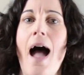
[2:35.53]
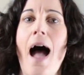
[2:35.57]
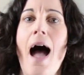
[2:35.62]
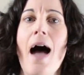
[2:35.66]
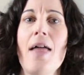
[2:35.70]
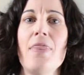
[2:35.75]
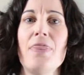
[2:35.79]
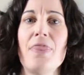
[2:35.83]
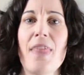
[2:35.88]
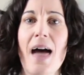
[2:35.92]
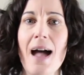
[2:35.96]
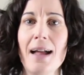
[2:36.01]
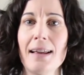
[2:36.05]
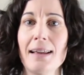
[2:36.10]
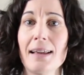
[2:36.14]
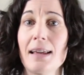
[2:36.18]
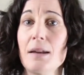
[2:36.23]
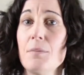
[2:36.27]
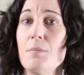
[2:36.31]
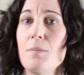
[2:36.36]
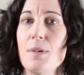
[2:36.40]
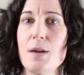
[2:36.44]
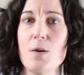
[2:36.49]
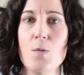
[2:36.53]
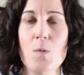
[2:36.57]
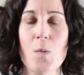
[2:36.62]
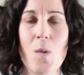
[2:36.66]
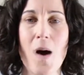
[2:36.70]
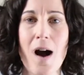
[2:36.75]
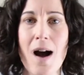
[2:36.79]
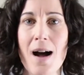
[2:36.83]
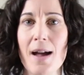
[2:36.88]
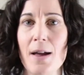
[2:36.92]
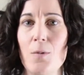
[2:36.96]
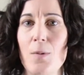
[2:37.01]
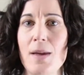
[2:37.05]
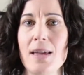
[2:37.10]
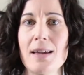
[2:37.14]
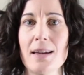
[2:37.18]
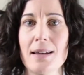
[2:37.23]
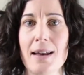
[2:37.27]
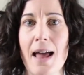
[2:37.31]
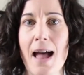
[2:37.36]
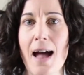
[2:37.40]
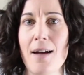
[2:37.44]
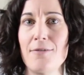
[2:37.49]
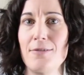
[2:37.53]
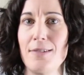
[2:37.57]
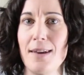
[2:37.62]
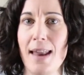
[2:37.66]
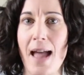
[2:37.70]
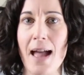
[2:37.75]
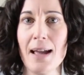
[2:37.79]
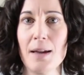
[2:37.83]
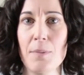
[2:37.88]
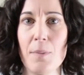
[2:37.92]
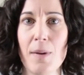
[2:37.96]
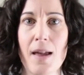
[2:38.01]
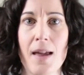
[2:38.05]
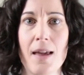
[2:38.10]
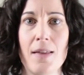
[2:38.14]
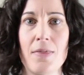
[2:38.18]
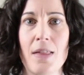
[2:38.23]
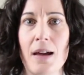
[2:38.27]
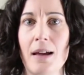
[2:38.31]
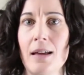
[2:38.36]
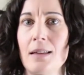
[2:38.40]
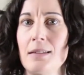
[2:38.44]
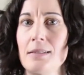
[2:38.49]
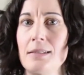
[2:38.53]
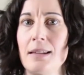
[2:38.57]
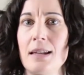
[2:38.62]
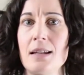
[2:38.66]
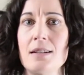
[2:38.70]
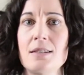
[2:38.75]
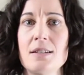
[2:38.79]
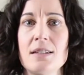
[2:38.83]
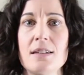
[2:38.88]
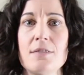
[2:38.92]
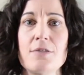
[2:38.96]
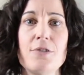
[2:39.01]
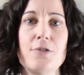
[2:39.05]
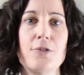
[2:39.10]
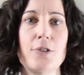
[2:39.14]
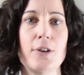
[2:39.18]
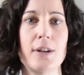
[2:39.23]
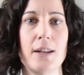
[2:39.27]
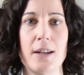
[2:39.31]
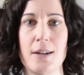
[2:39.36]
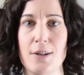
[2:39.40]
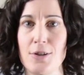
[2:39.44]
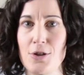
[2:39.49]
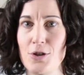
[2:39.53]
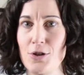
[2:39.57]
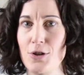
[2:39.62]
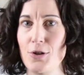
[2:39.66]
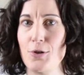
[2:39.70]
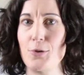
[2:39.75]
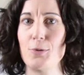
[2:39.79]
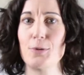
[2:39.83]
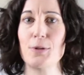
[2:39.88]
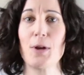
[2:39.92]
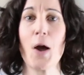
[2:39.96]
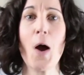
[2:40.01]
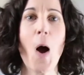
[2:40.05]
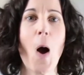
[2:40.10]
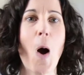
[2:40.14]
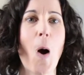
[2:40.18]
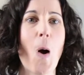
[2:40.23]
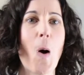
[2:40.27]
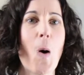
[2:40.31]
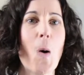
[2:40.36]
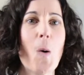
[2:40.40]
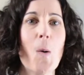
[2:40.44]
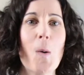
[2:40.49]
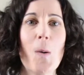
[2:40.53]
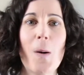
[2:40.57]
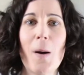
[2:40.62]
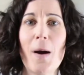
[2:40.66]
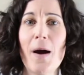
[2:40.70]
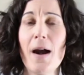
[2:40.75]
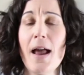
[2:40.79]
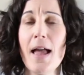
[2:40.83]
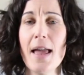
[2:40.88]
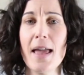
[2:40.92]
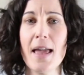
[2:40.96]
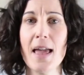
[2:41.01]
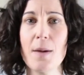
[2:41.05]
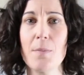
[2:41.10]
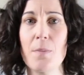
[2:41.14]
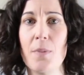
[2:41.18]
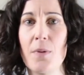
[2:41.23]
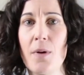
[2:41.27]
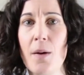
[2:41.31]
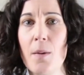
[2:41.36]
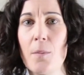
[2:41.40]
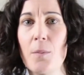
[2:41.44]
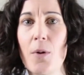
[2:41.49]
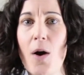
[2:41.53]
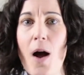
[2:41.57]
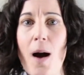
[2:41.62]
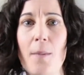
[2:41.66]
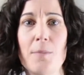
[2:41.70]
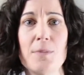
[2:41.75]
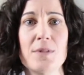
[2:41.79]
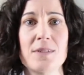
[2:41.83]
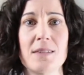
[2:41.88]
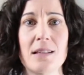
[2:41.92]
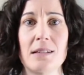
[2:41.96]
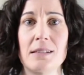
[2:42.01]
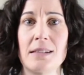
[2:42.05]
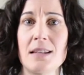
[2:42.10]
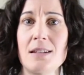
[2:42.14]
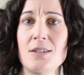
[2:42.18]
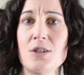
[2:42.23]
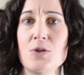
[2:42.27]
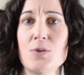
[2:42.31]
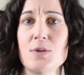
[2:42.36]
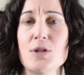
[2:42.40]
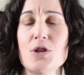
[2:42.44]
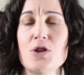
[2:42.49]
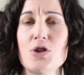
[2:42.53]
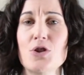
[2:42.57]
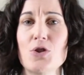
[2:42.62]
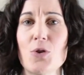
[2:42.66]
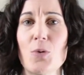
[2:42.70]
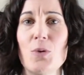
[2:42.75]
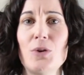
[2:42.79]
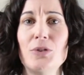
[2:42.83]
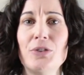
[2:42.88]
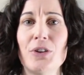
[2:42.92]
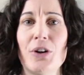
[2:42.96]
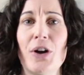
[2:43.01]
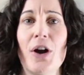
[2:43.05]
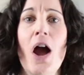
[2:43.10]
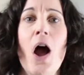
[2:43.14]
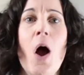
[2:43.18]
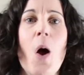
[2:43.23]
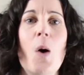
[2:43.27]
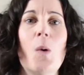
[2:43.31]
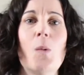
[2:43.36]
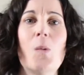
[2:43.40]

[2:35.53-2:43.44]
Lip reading: And that can be why we can have neck pain that can lead to foot issues or hip problems that lead to a shoulder.